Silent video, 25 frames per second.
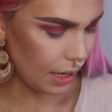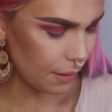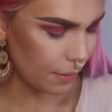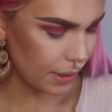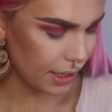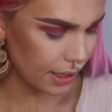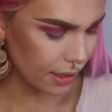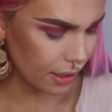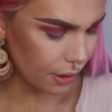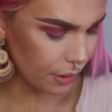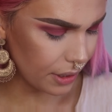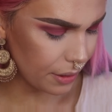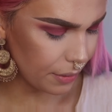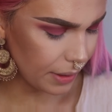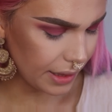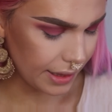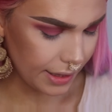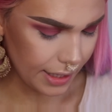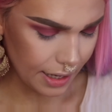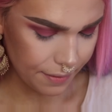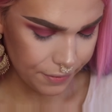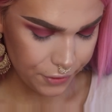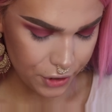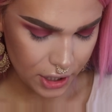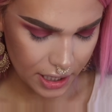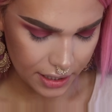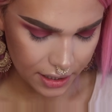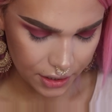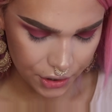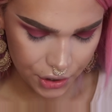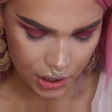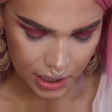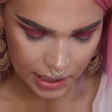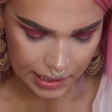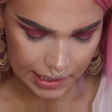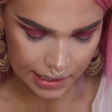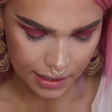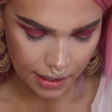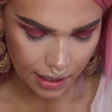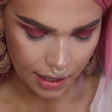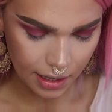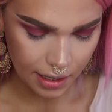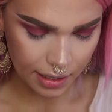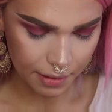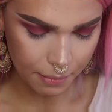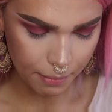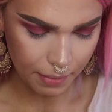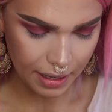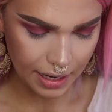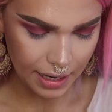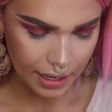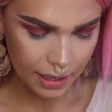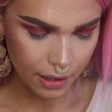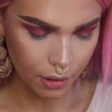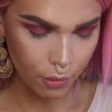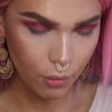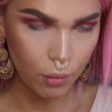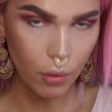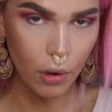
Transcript: I want to go in with Love Drug just on my